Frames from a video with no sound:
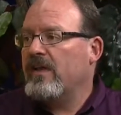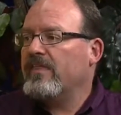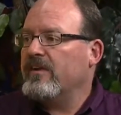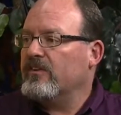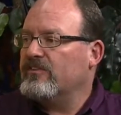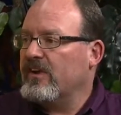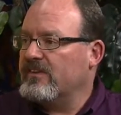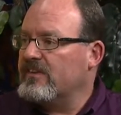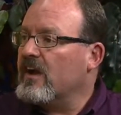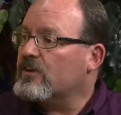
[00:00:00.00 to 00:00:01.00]
There's uh,
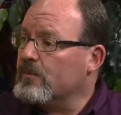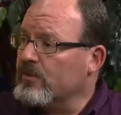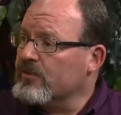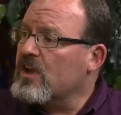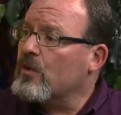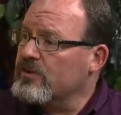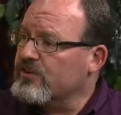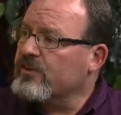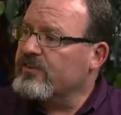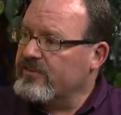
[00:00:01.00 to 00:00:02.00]
deductibles and
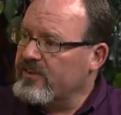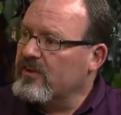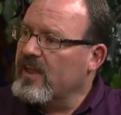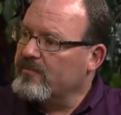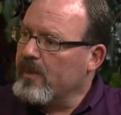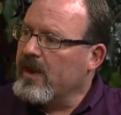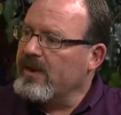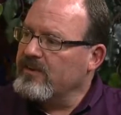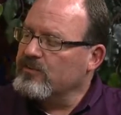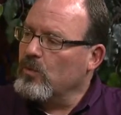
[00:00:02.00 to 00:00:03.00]
co-insurances that are left
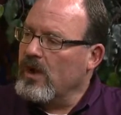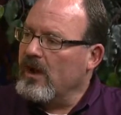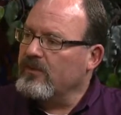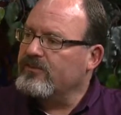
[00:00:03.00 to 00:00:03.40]
behind as well.